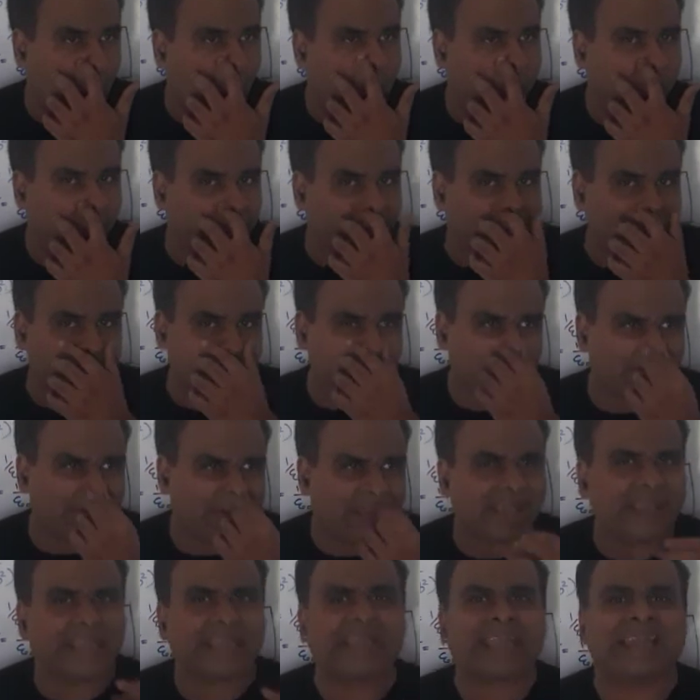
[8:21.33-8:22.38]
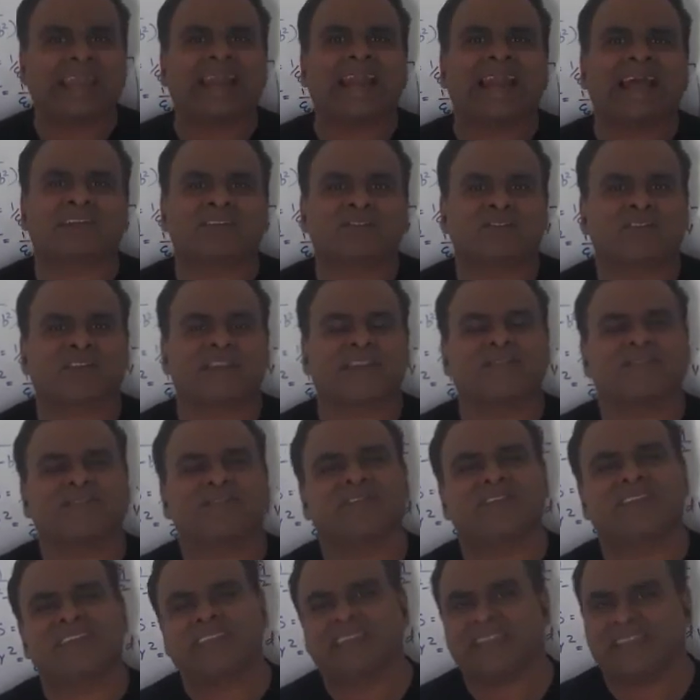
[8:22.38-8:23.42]
So anyway, electric
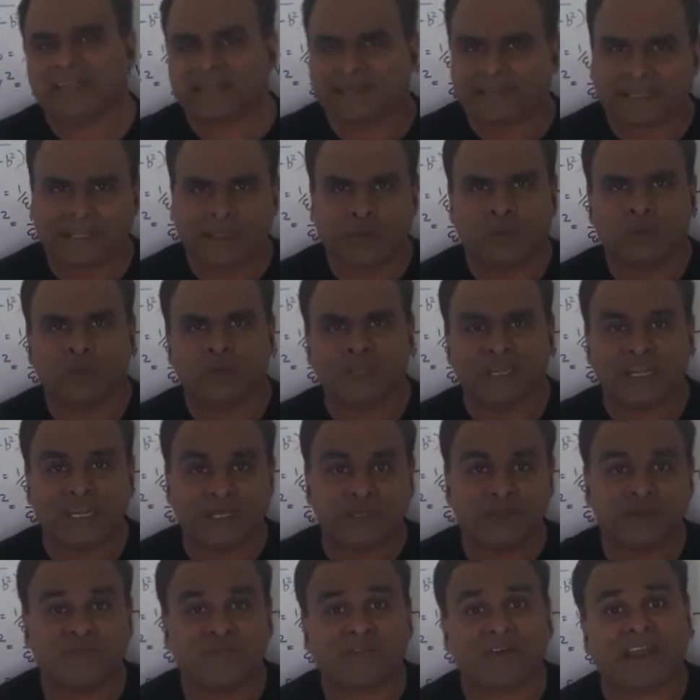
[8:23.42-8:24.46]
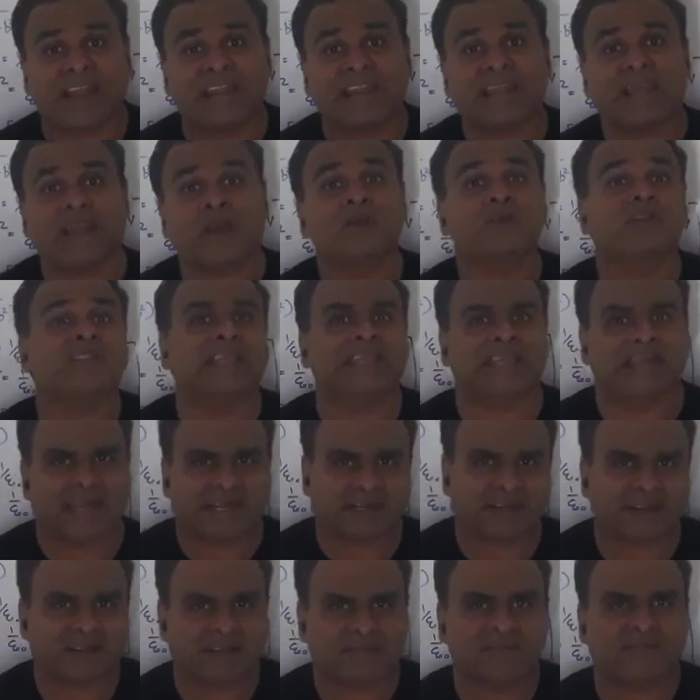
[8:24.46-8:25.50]
field, you need to find out the
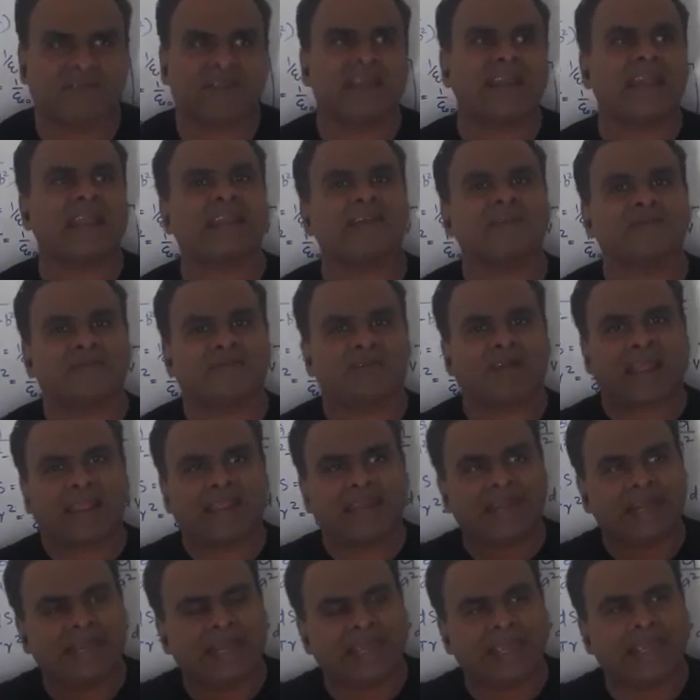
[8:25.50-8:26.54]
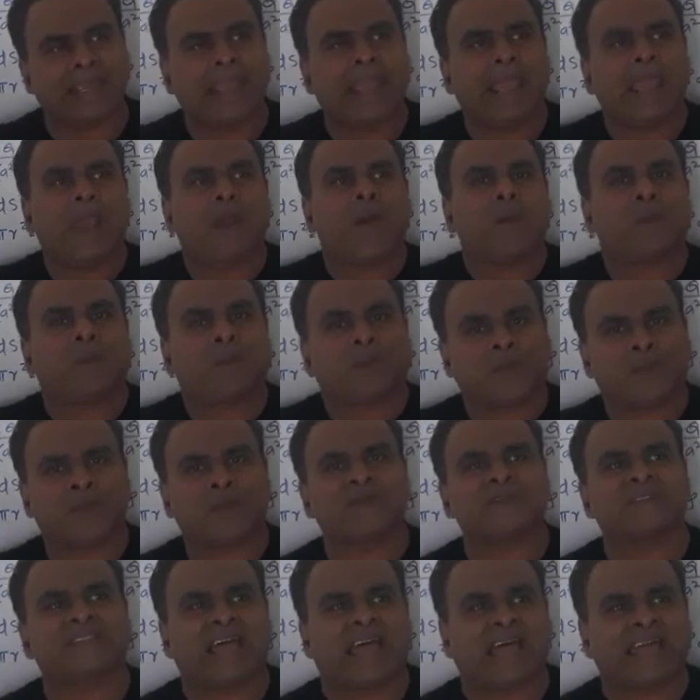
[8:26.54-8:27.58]
electric field and finally
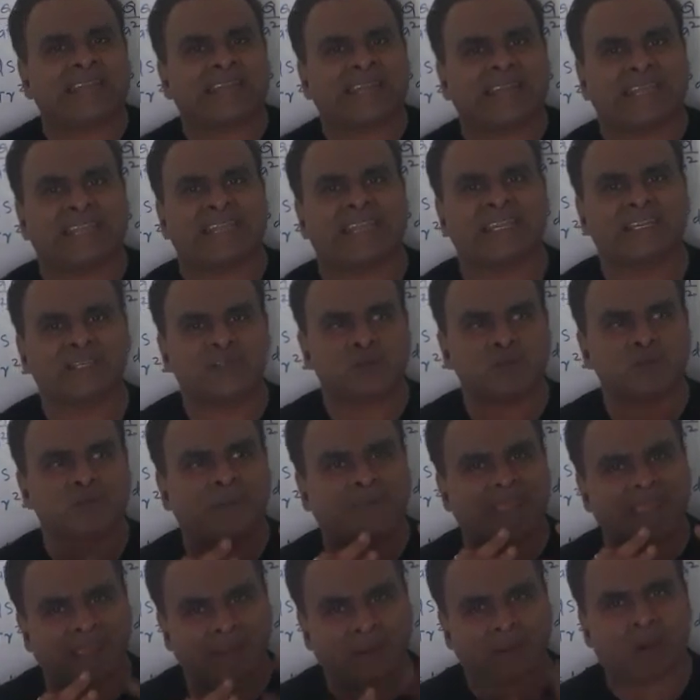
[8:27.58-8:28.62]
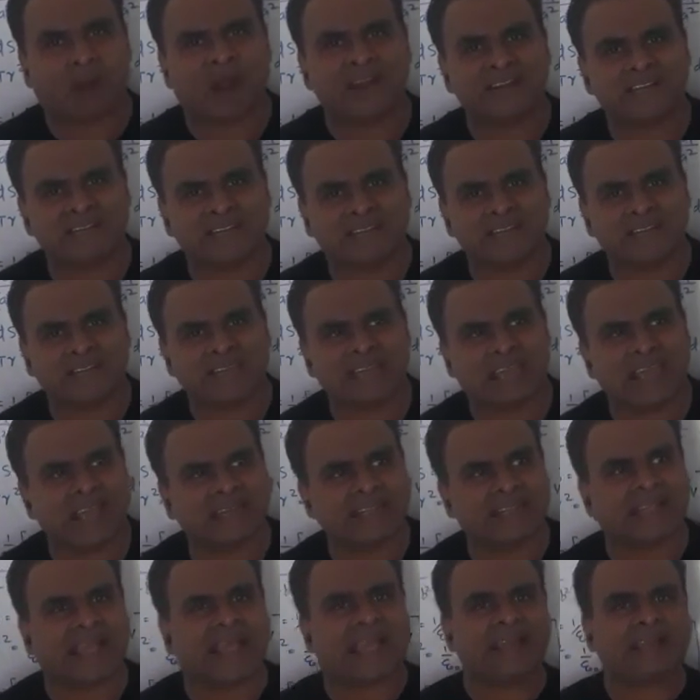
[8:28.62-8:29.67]
prove that it should be a constant,
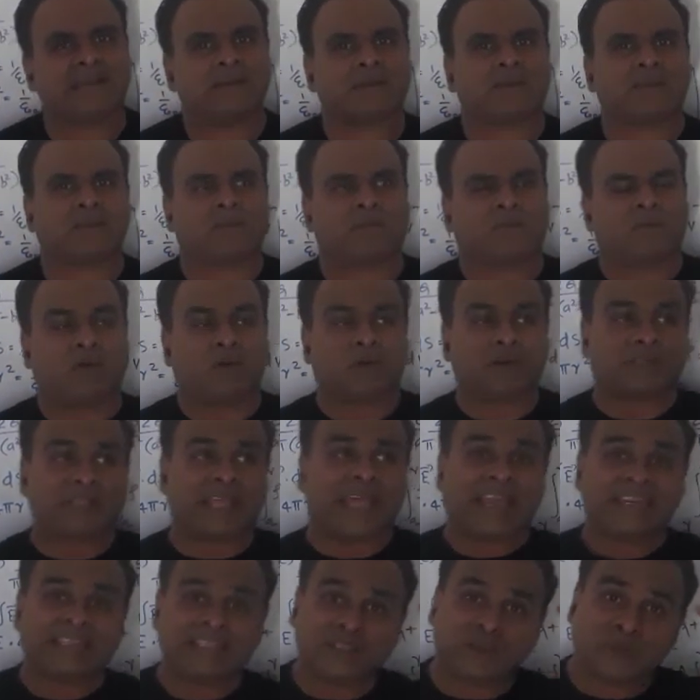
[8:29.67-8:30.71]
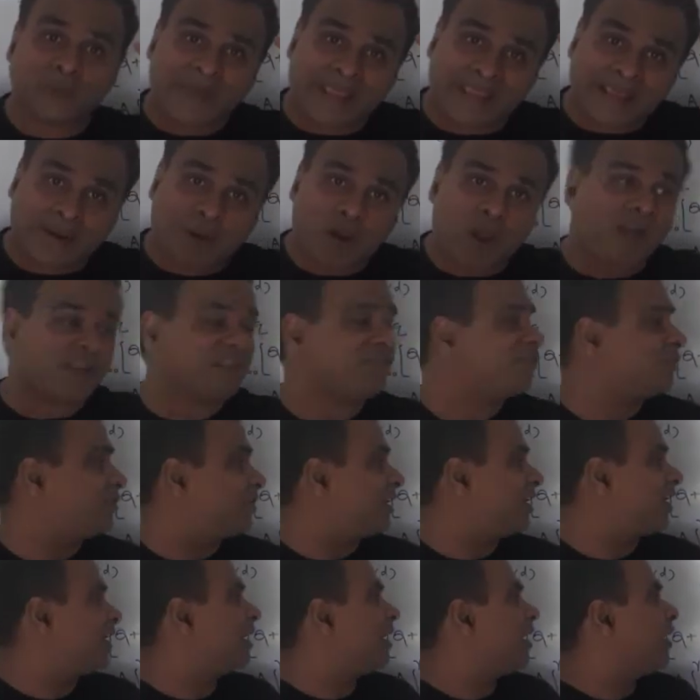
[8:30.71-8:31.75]
and that for that to be a
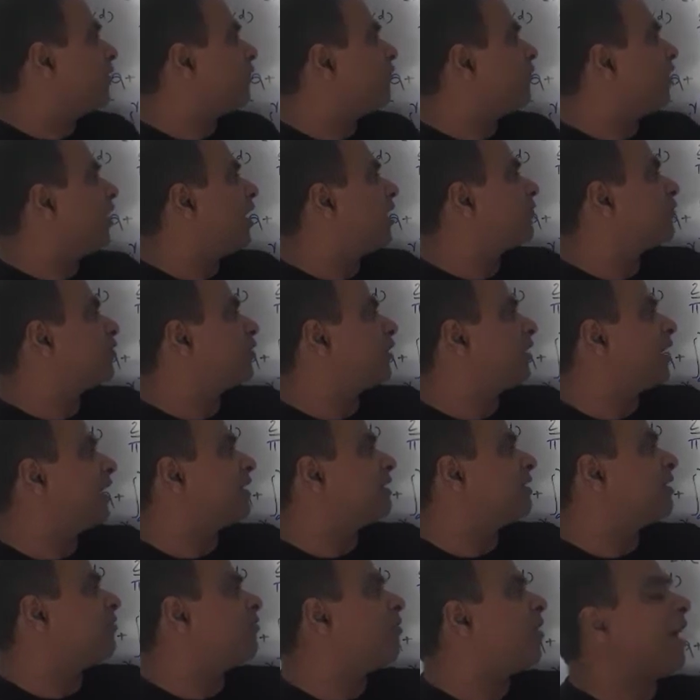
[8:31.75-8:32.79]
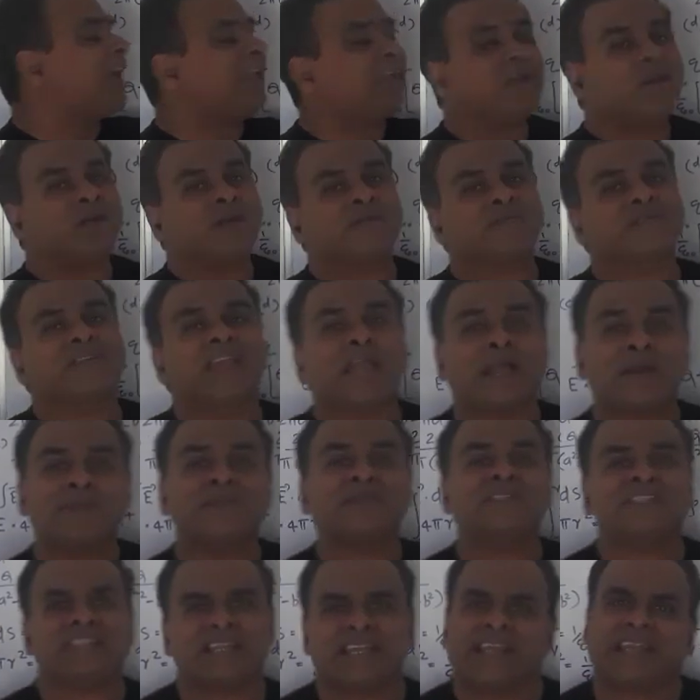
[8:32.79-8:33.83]
constant, we have to get the value of
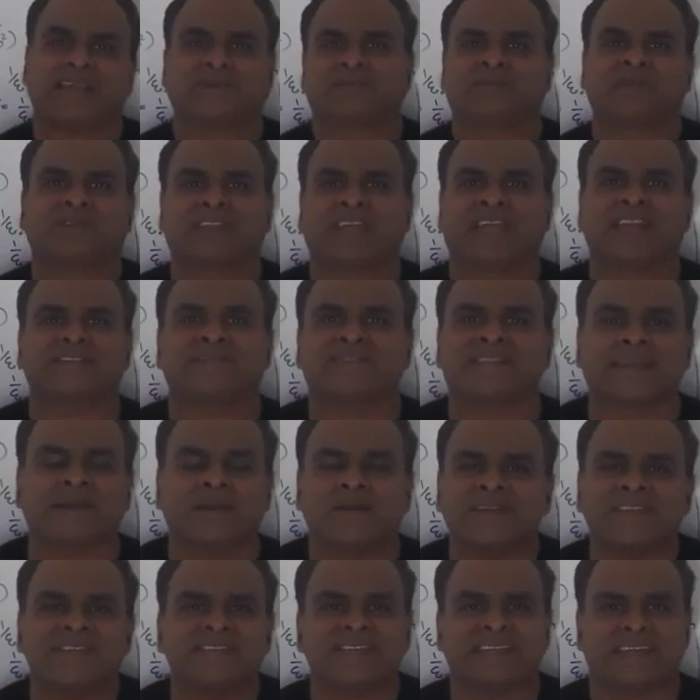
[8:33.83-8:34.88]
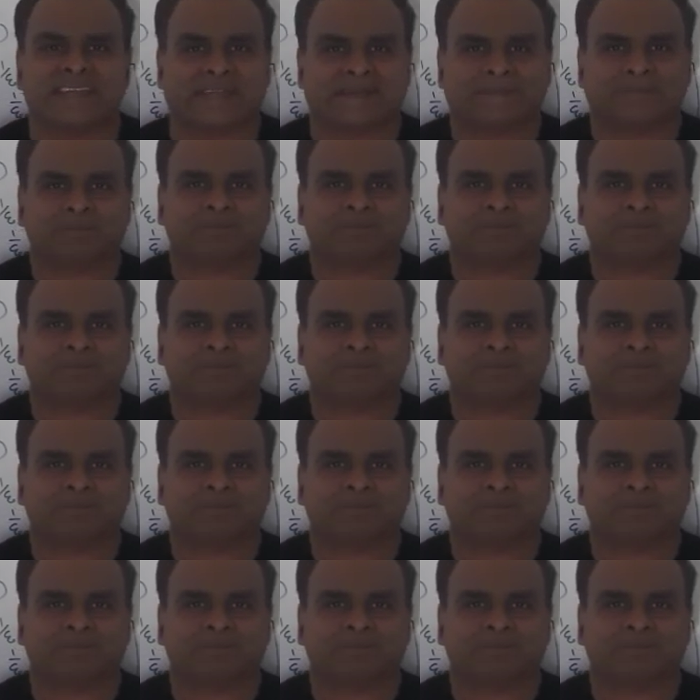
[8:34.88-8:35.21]
capital A. That's the question.